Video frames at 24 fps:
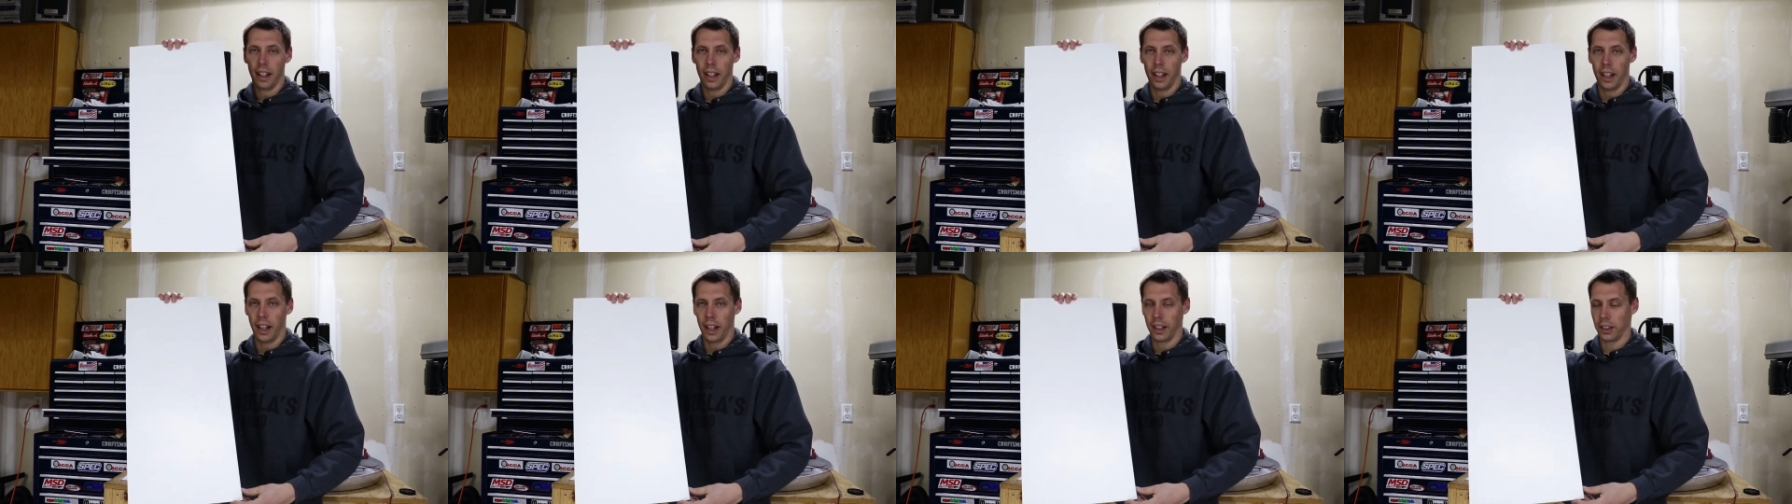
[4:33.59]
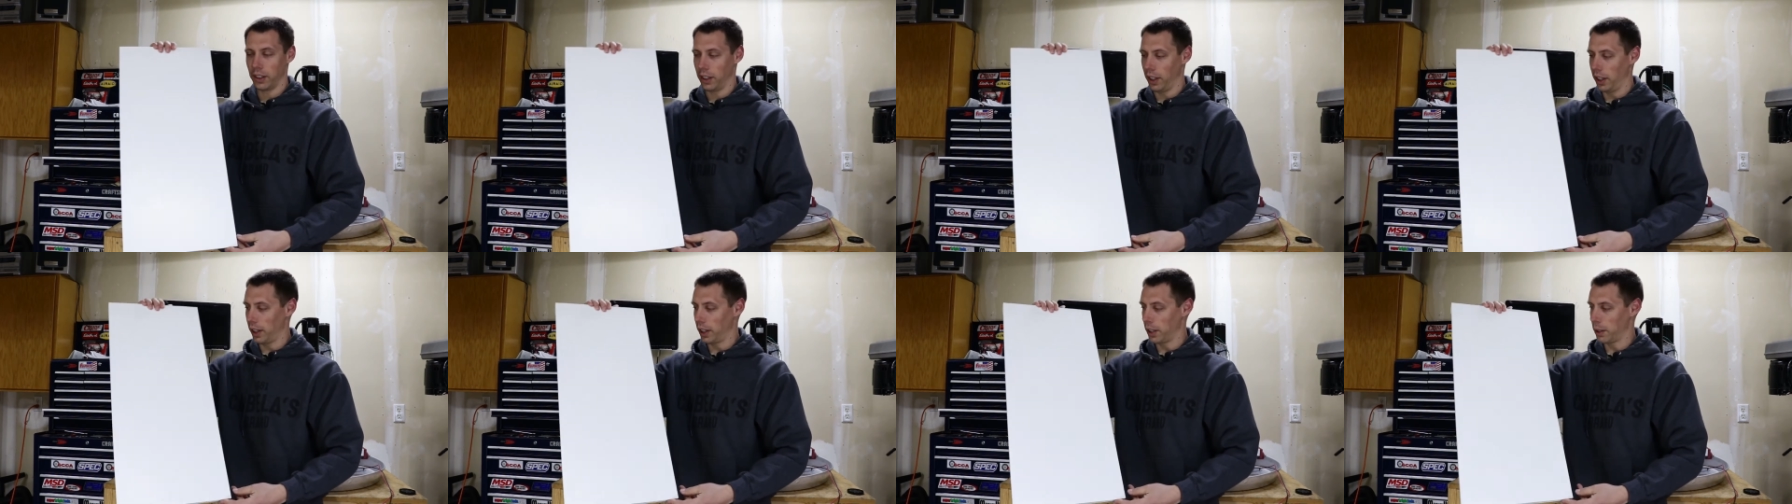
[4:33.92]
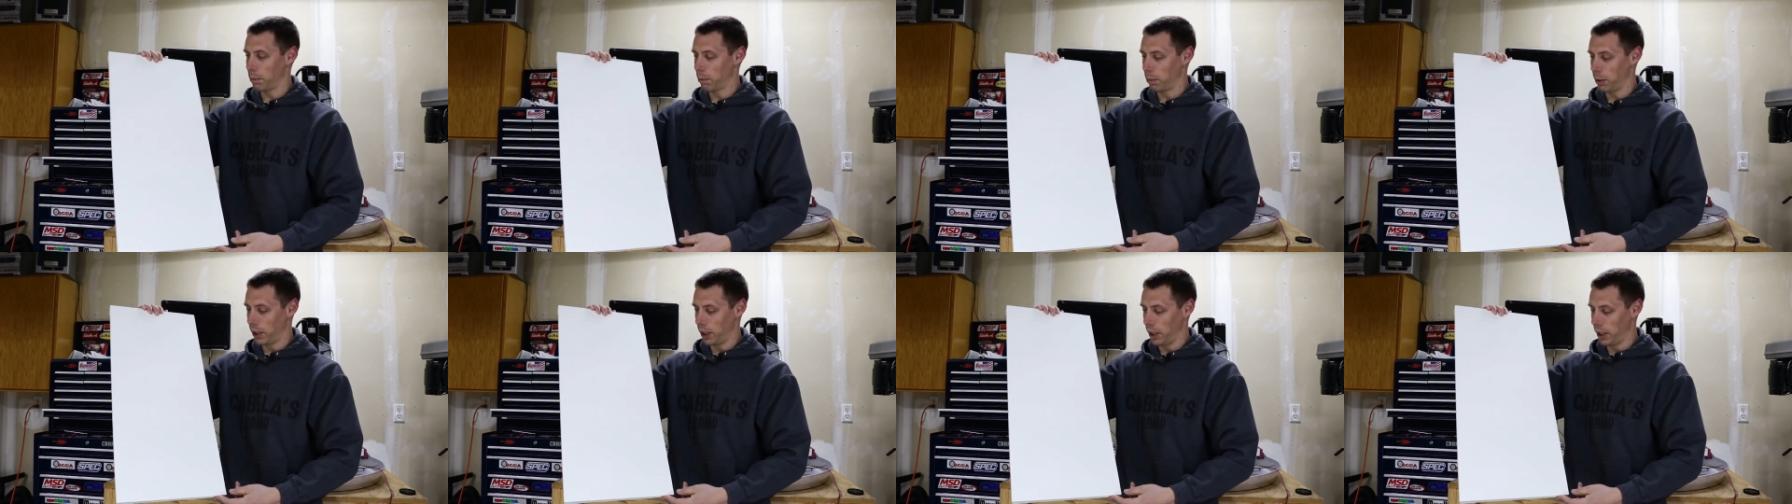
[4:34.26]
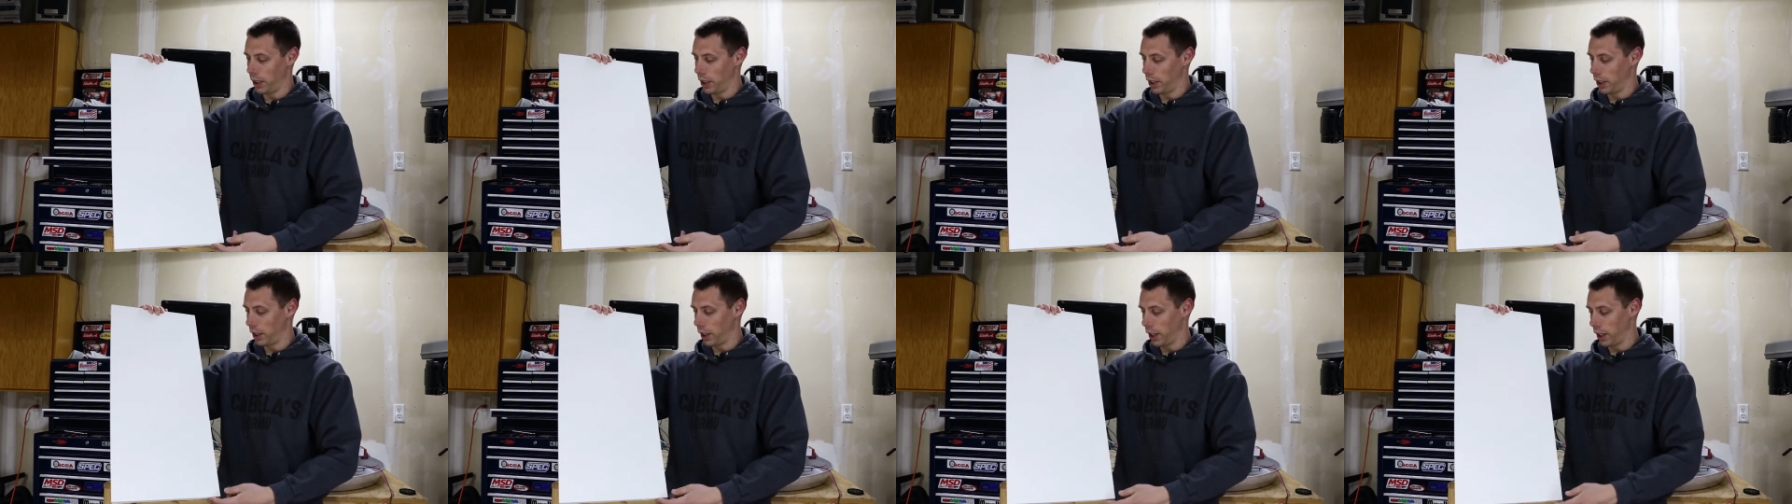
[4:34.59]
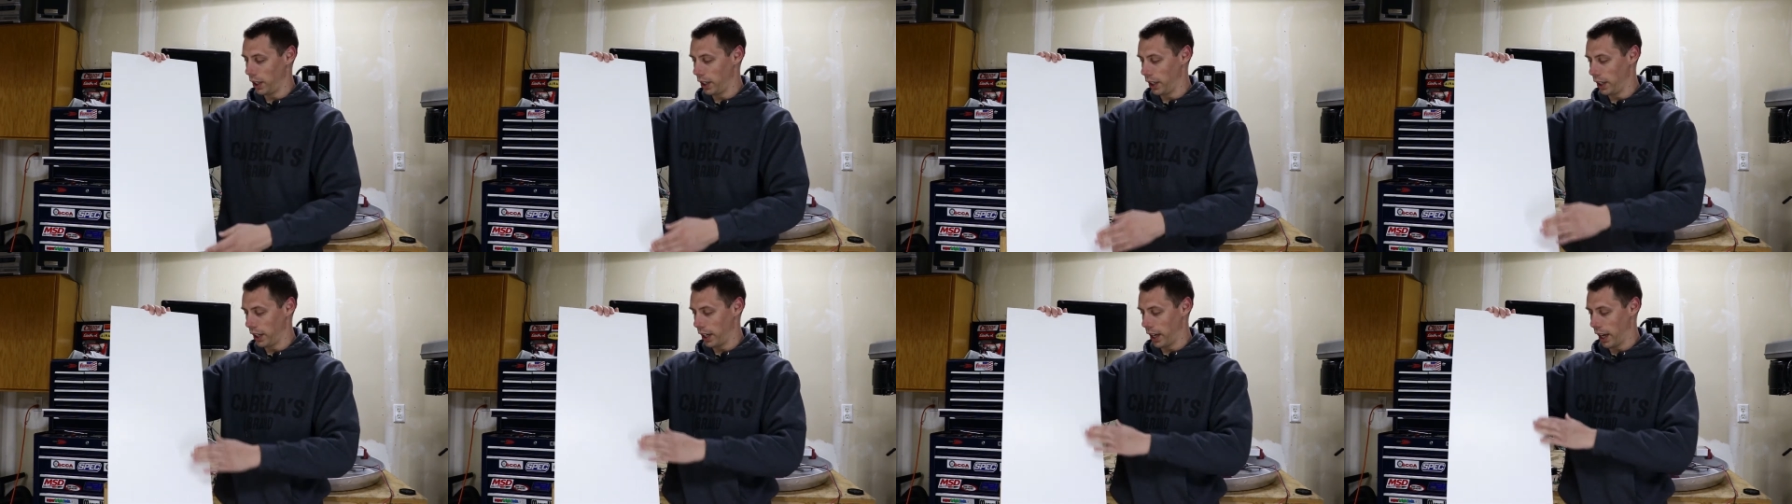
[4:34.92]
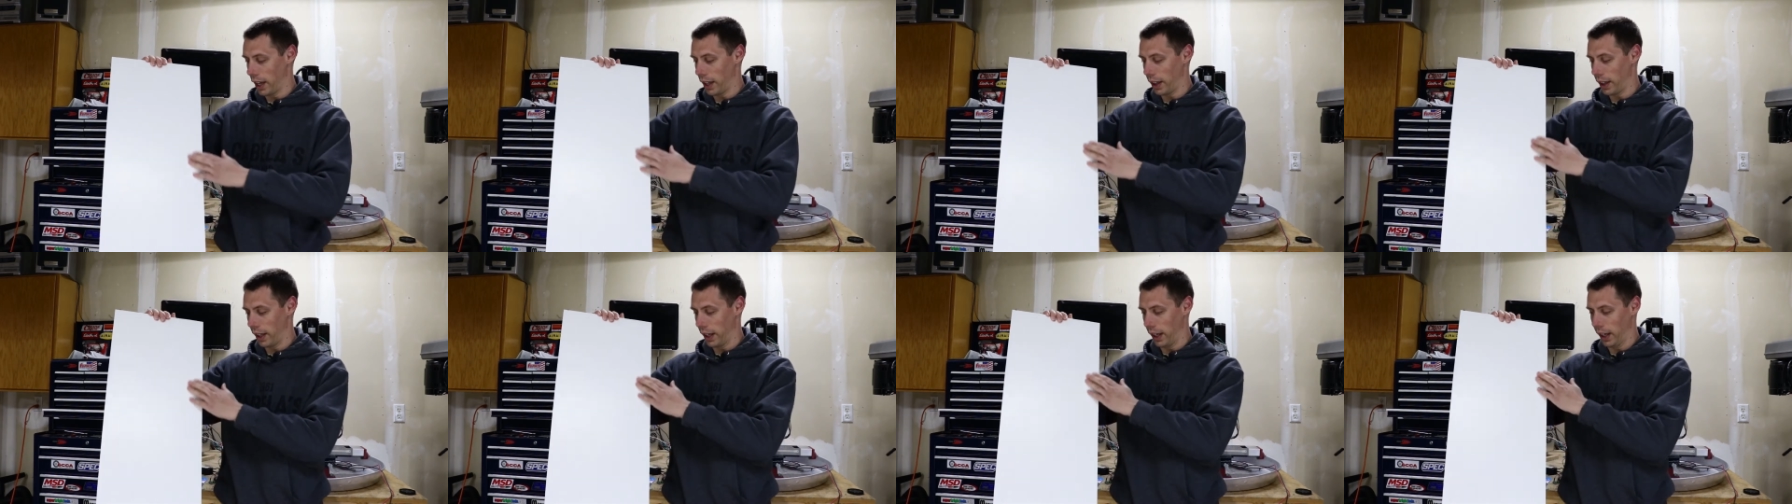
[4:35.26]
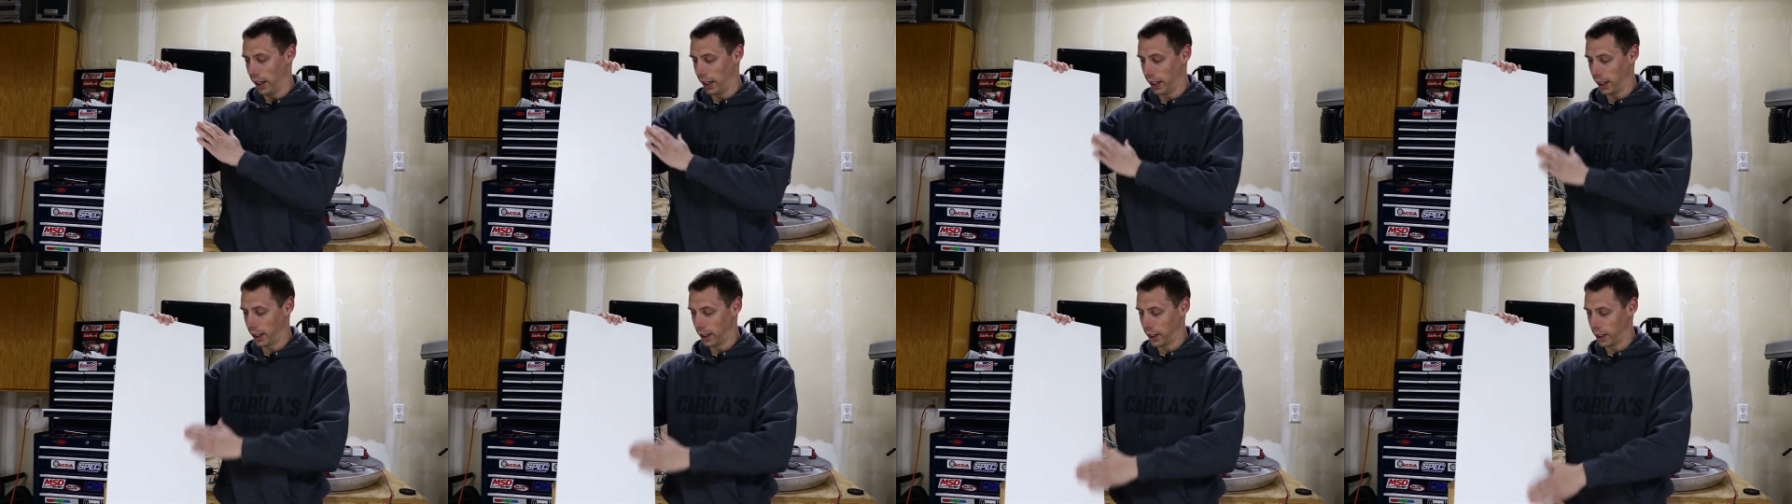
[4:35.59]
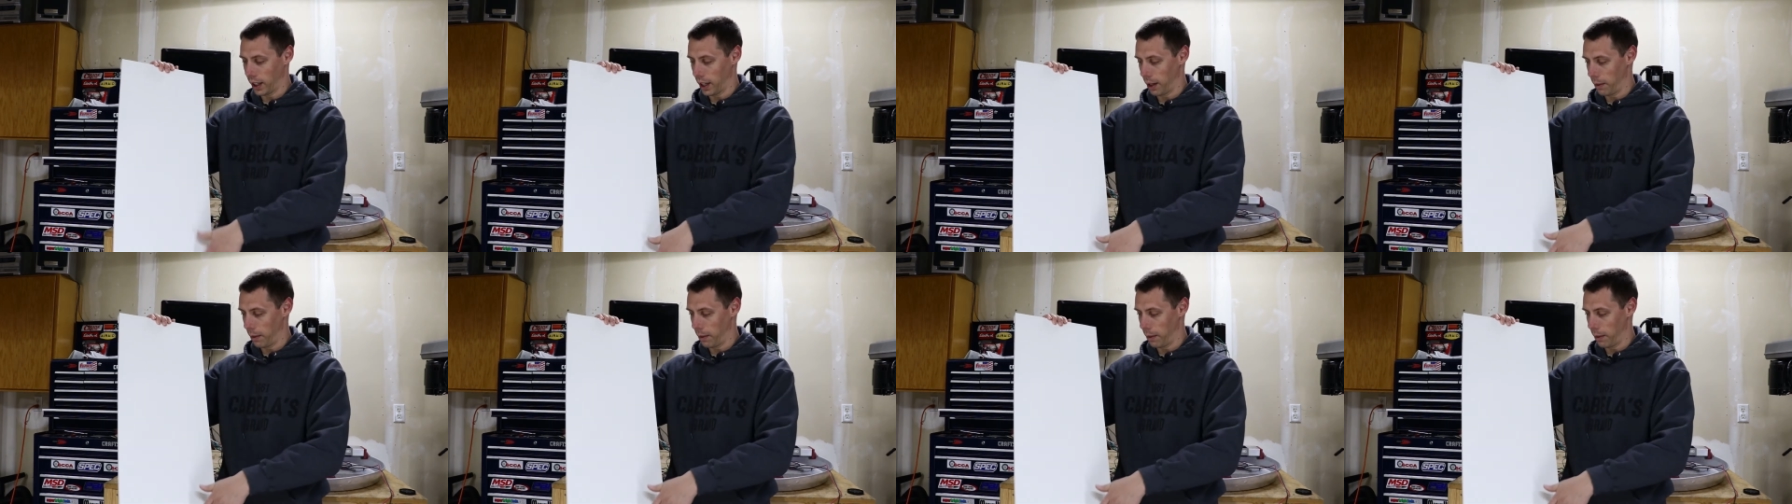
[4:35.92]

It actually looks pretty good, I think.